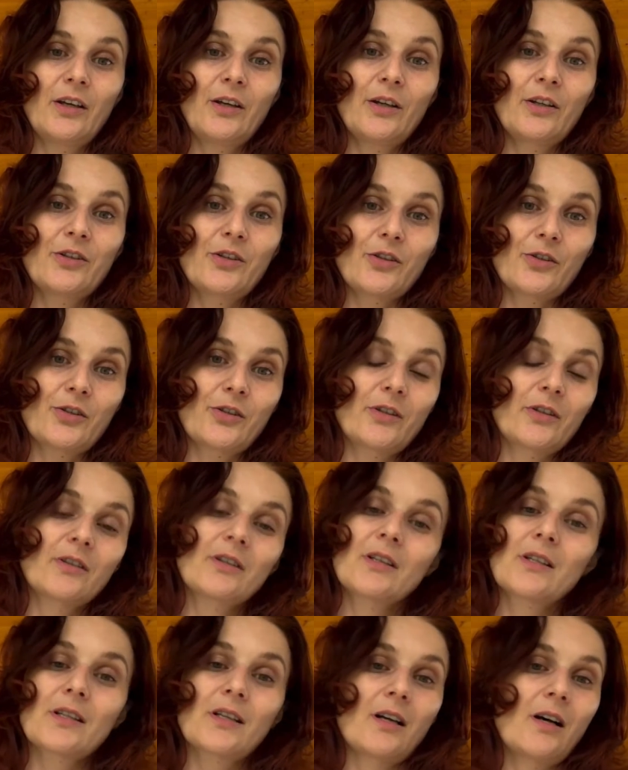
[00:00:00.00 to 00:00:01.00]
just
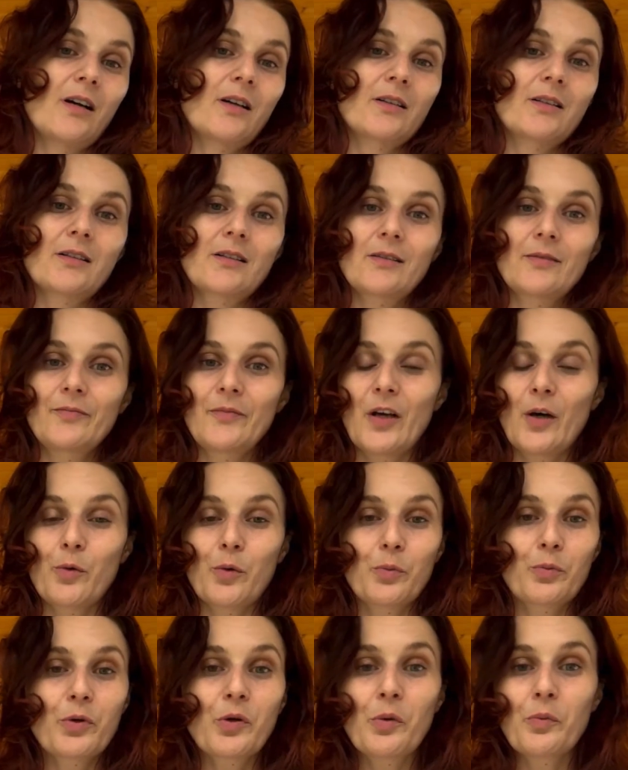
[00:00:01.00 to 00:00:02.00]
discuss our
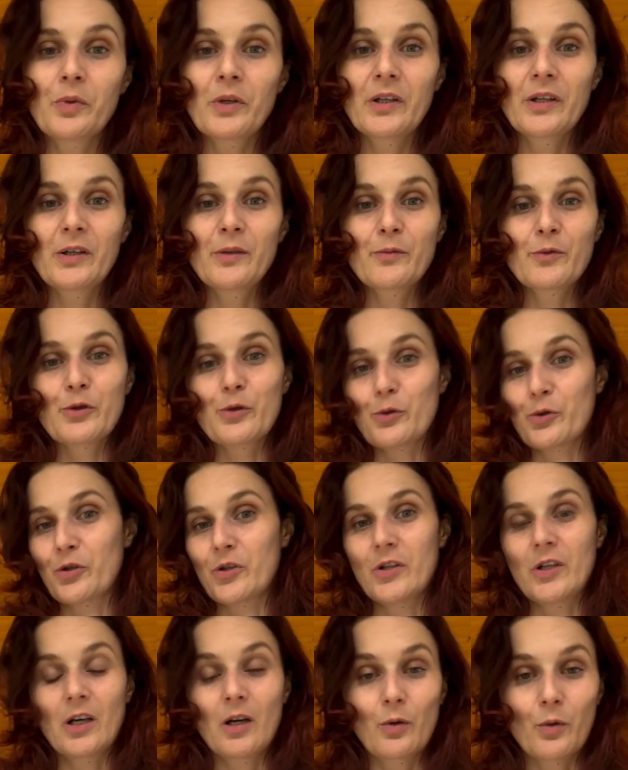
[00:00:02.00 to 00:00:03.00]
problems or
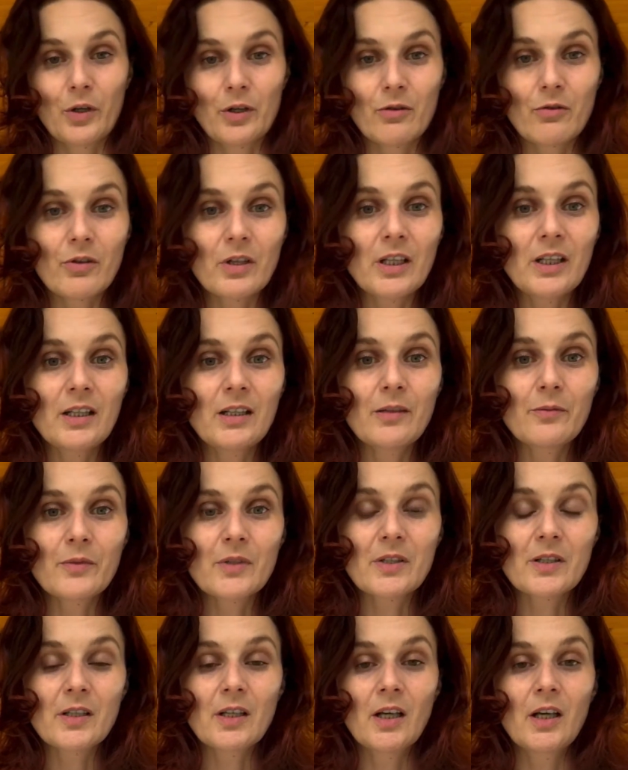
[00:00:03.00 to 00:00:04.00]
share our
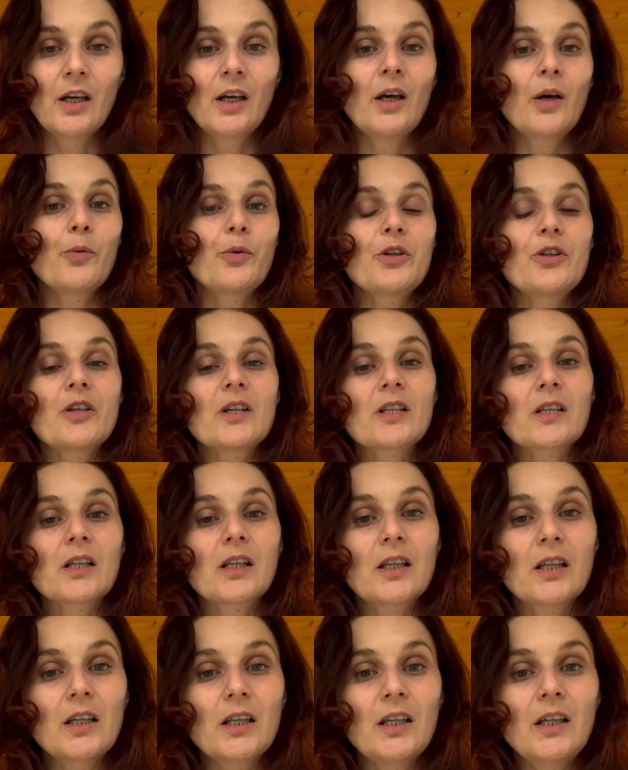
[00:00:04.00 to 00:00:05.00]
dreams. We just
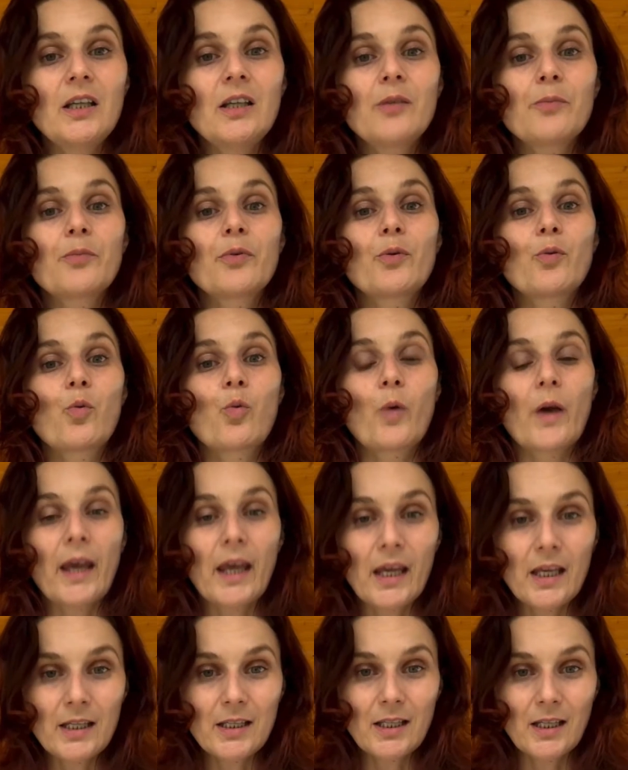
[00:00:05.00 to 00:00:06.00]
keep
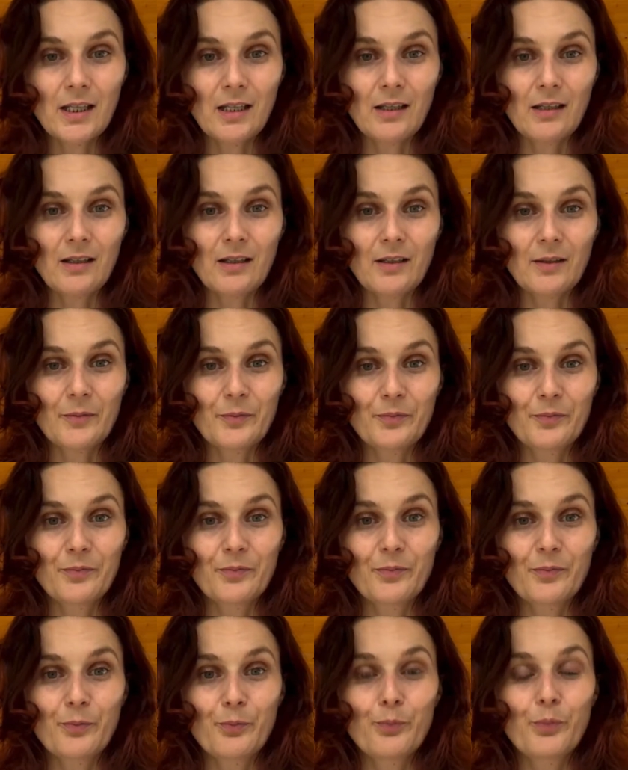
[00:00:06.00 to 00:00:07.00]
waiting.
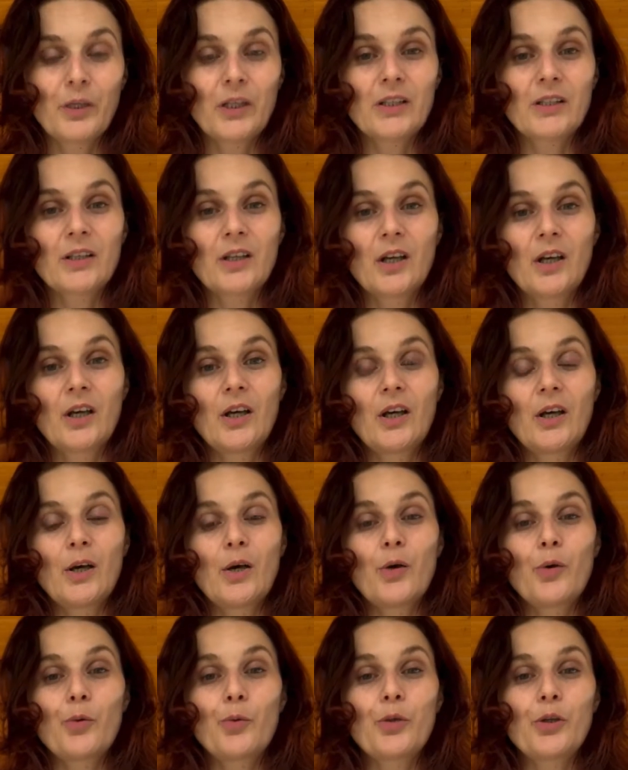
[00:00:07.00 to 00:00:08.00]
But
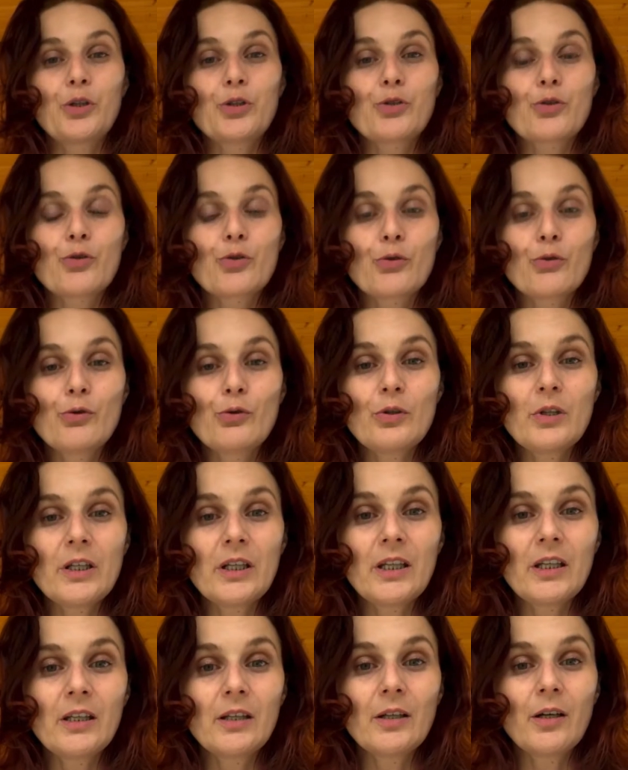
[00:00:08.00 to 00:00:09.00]
we
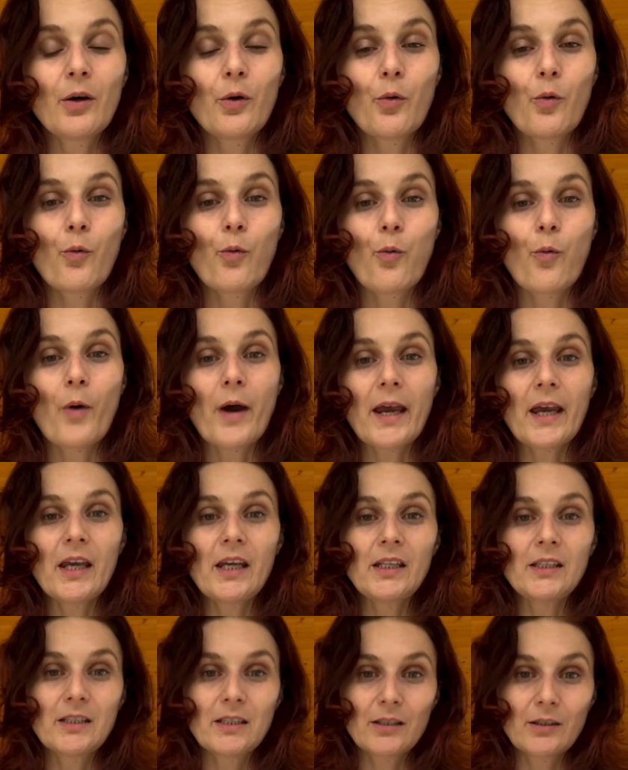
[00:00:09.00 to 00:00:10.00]
truly
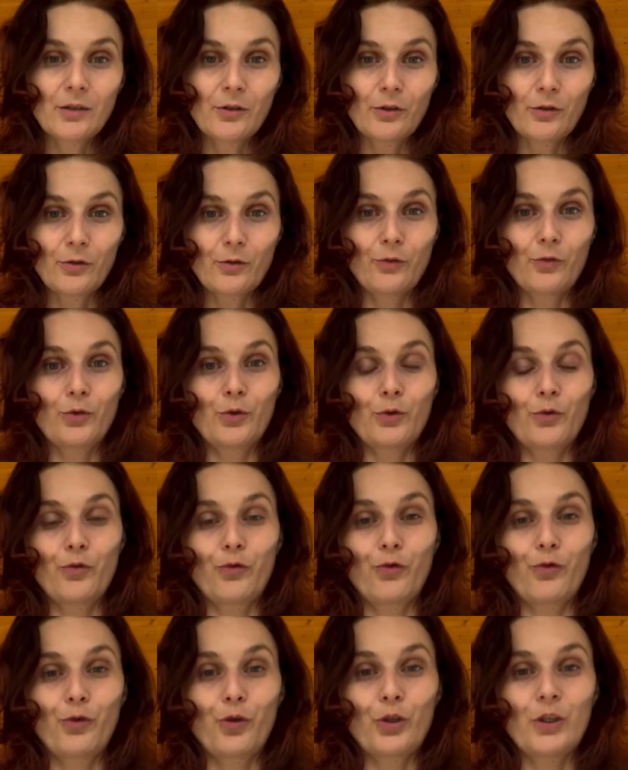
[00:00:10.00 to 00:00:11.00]
wait
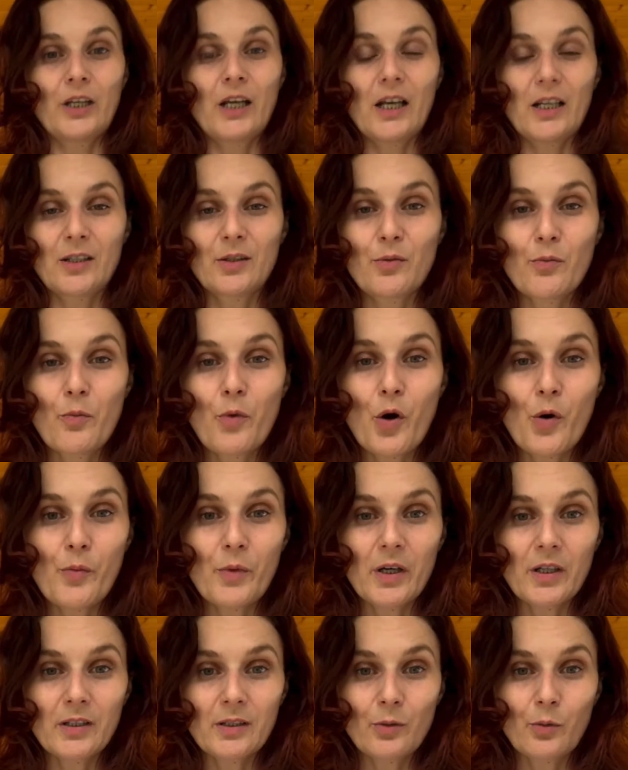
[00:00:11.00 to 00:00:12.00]
for that
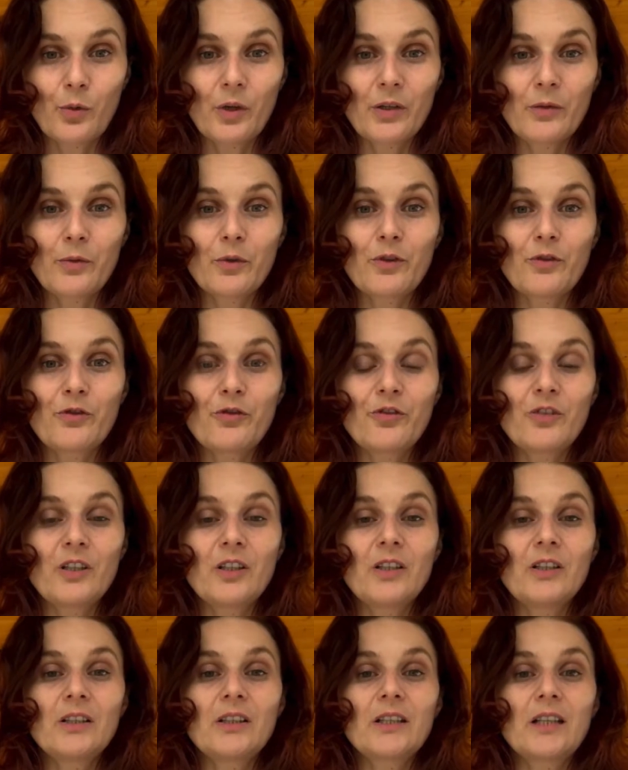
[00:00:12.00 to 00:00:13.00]
moment when we
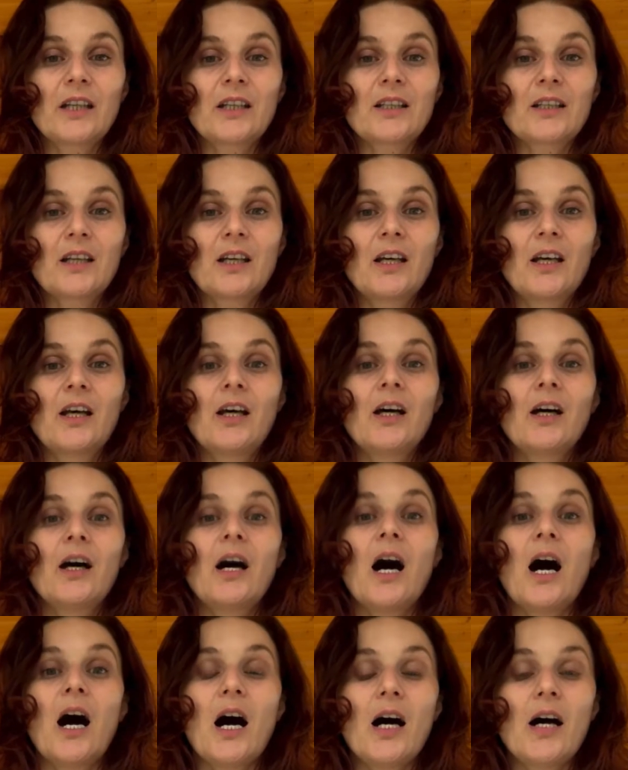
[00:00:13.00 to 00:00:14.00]
feel that
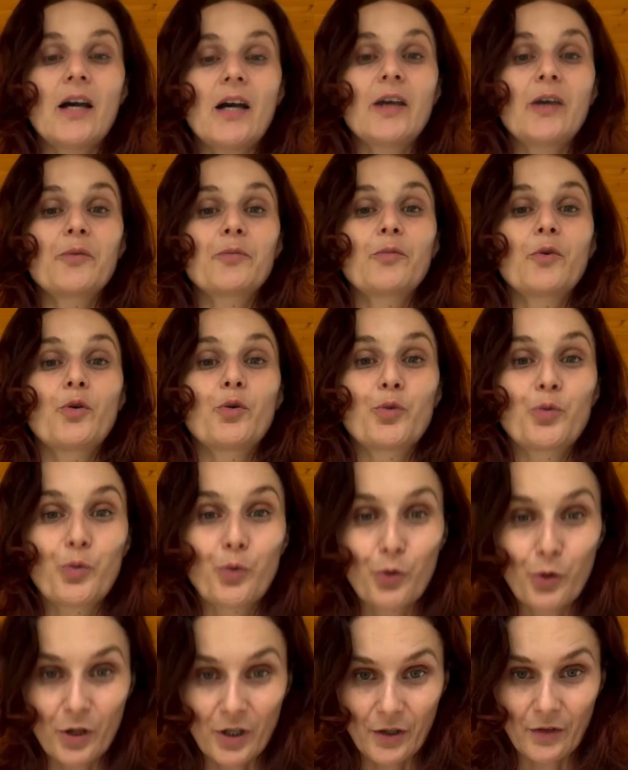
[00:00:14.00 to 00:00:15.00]
I am
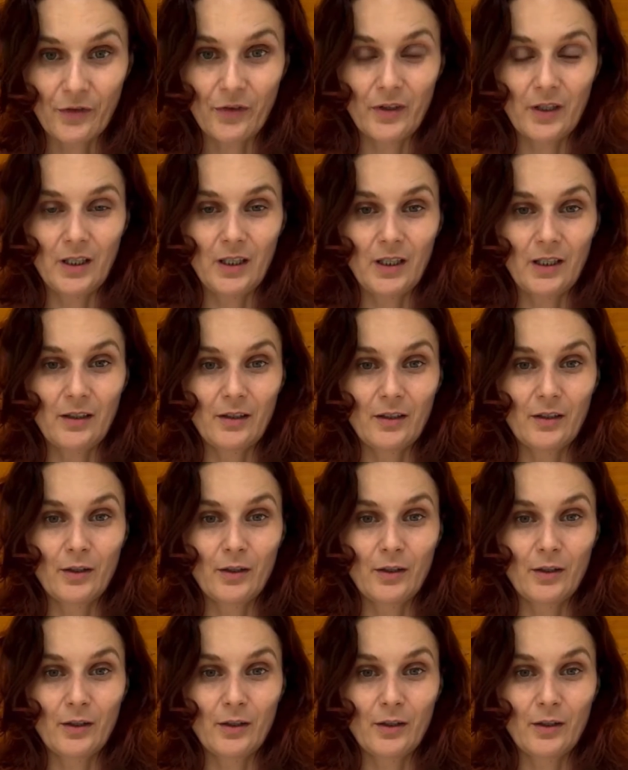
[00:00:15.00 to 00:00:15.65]
worthy